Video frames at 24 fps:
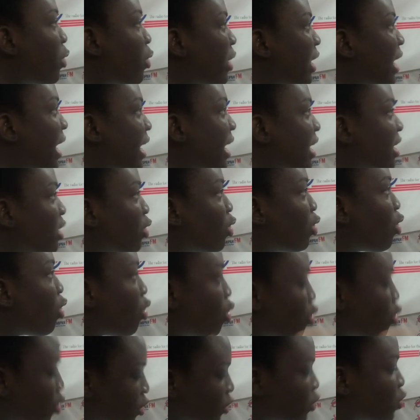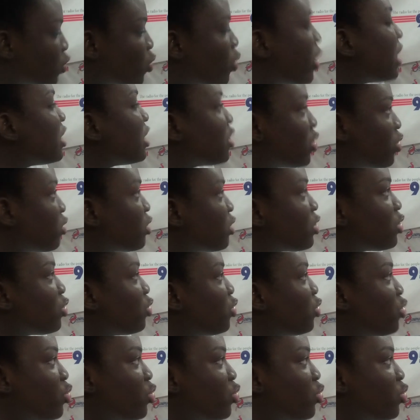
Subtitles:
Like Okosua, she could still do it.